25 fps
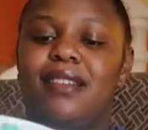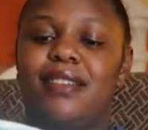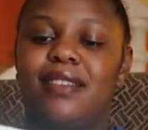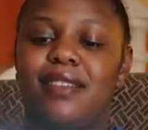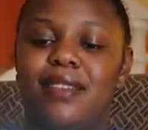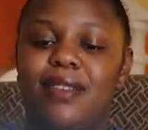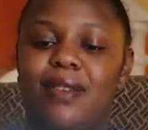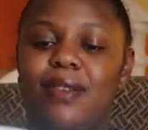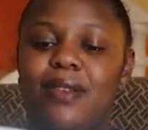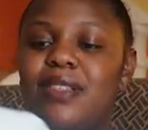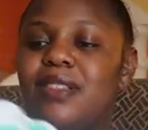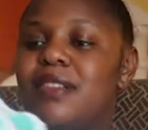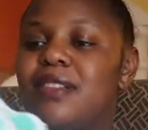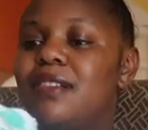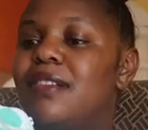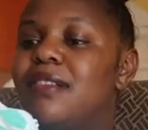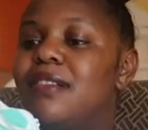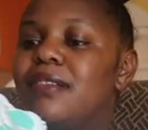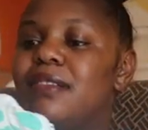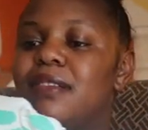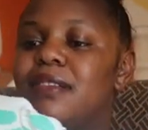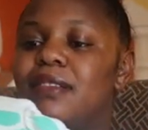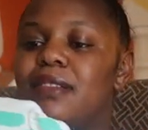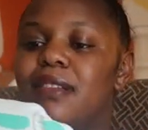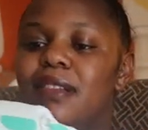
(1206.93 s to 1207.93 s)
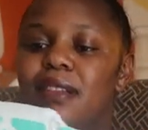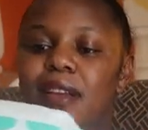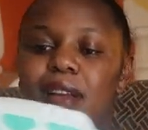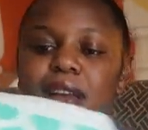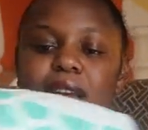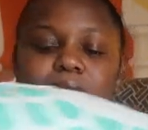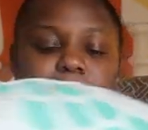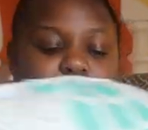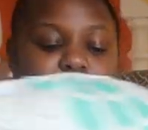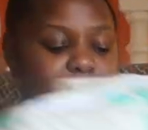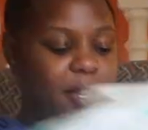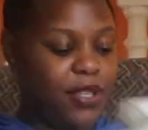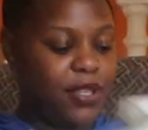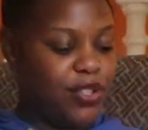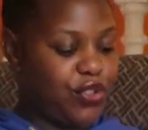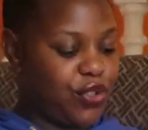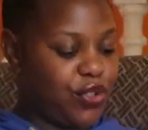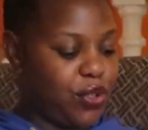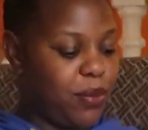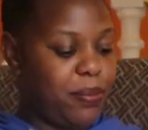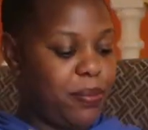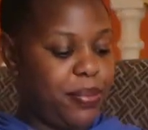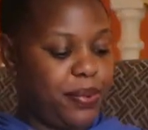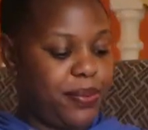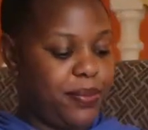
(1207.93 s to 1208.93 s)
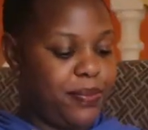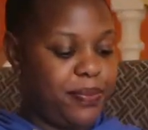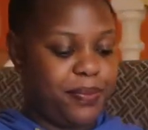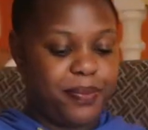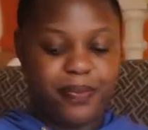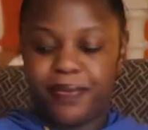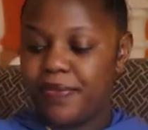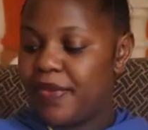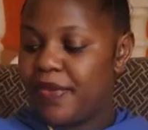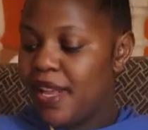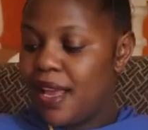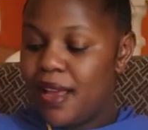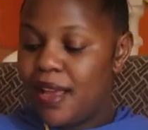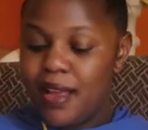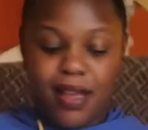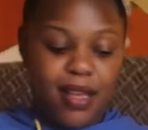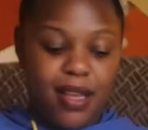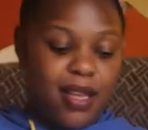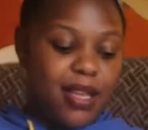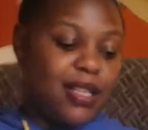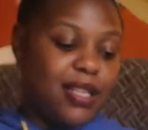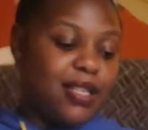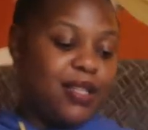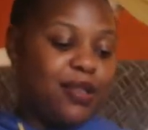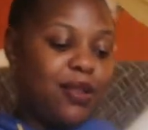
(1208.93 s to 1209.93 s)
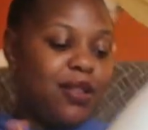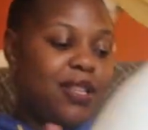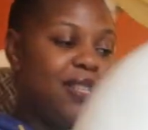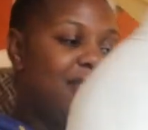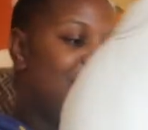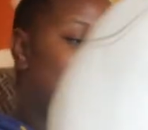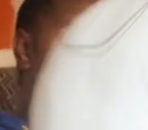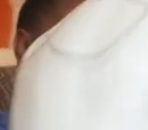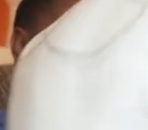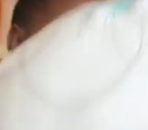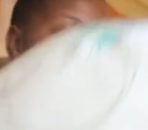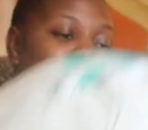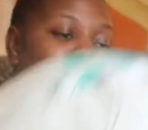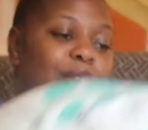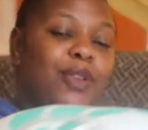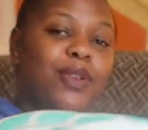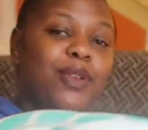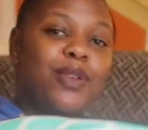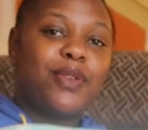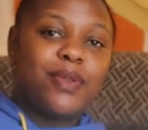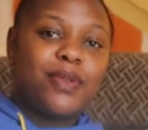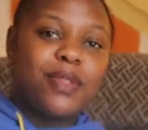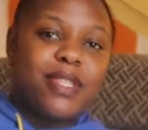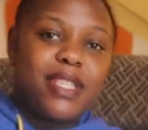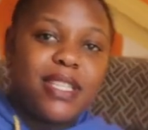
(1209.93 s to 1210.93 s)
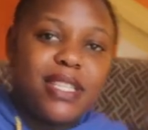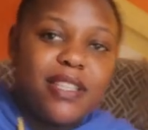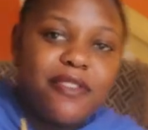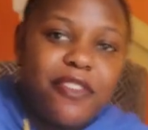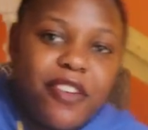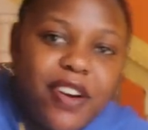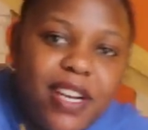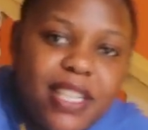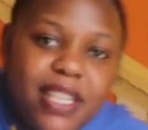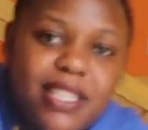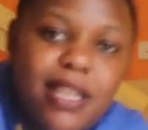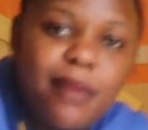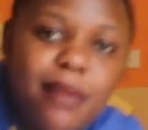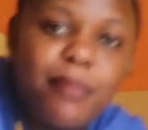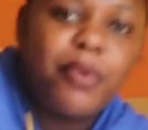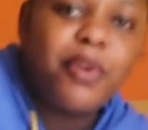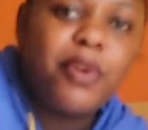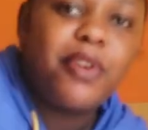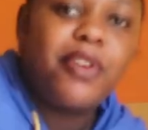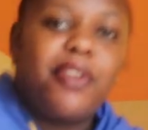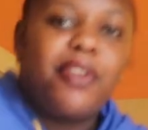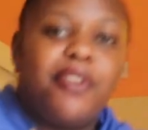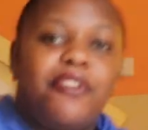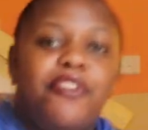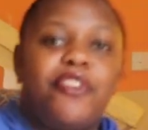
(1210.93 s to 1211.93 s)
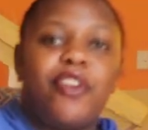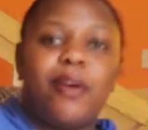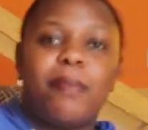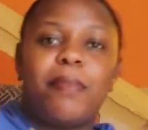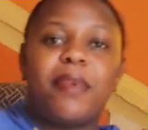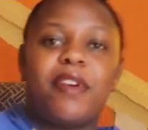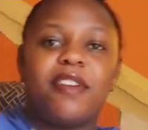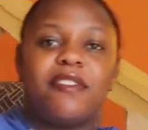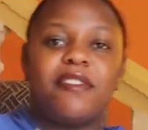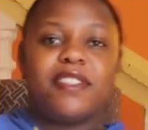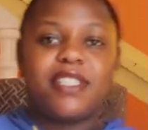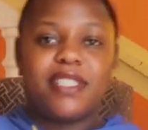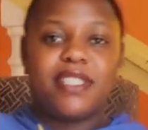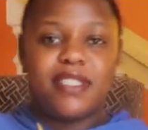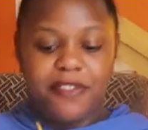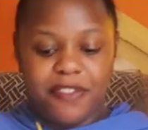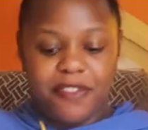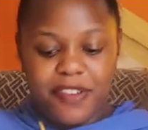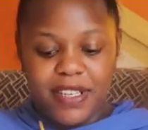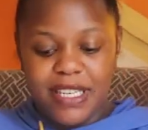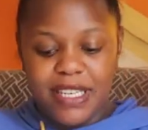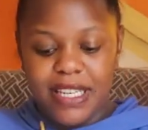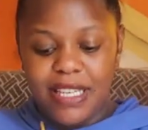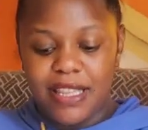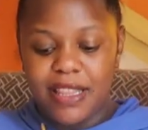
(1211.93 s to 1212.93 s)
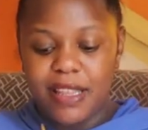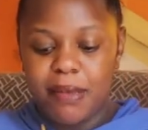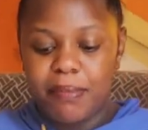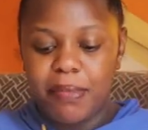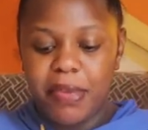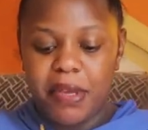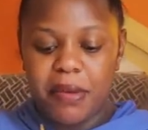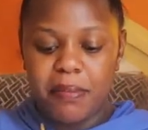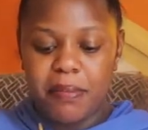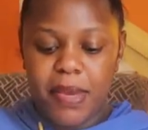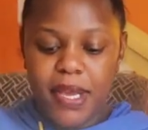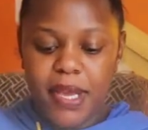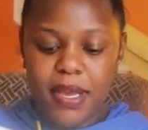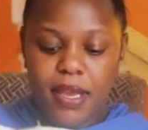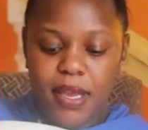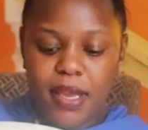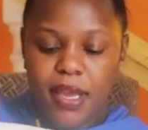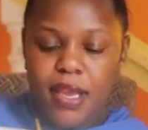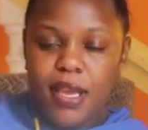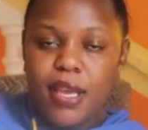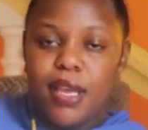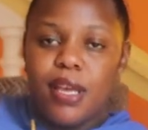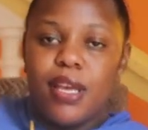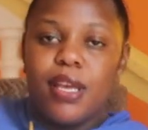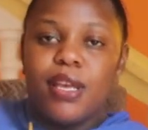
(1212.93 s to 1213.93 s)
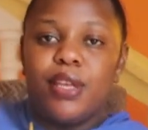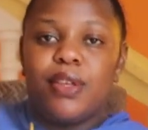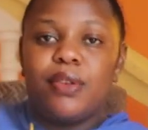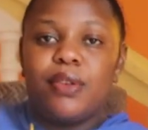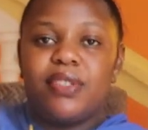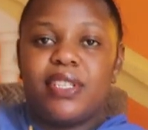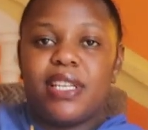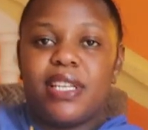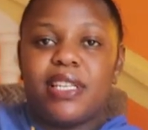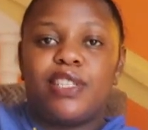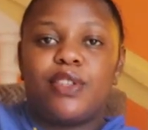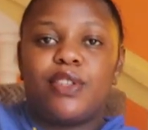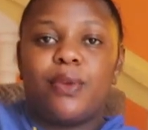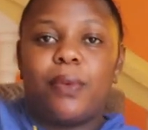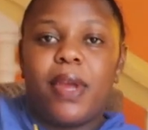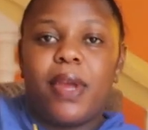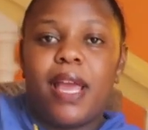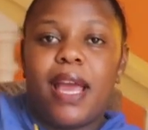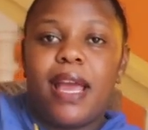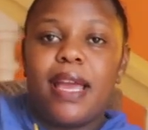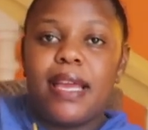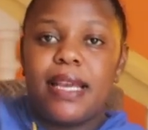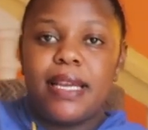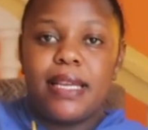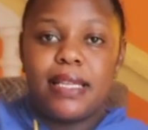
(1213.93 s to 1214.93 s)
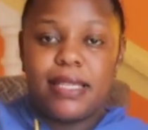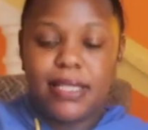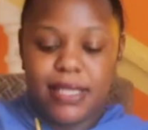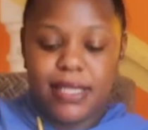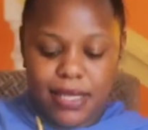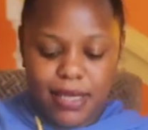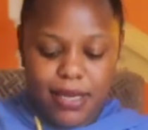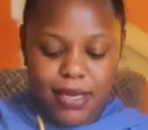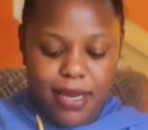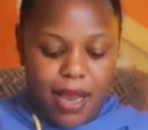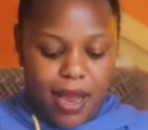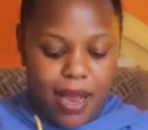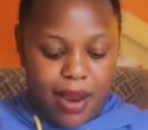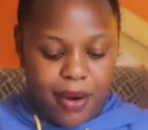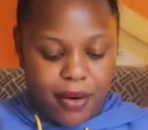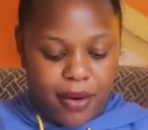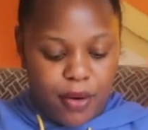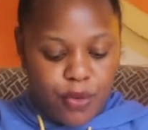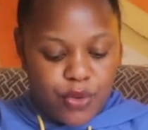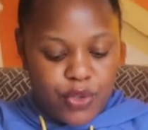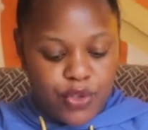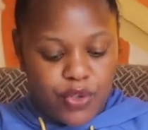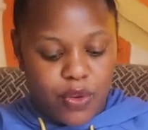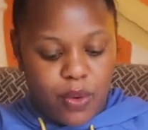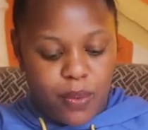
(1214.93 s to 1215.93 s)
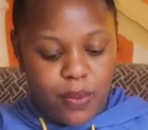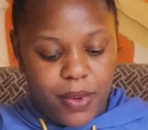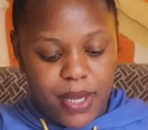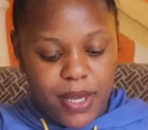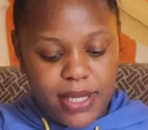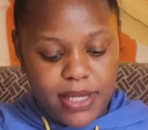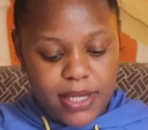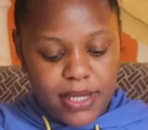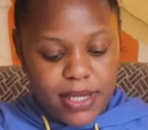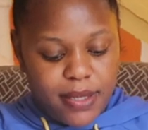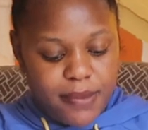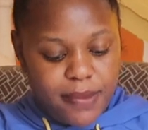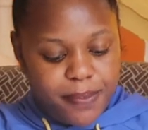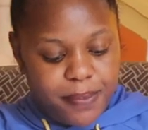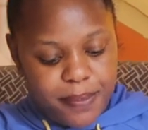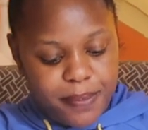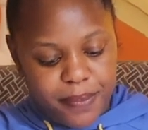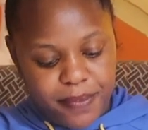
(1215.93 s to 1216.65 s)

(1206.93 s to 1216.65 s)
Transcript: it's not a big job. So this is how you use it. For example, if you're breastfeeding the baby, you just wear it around your waist.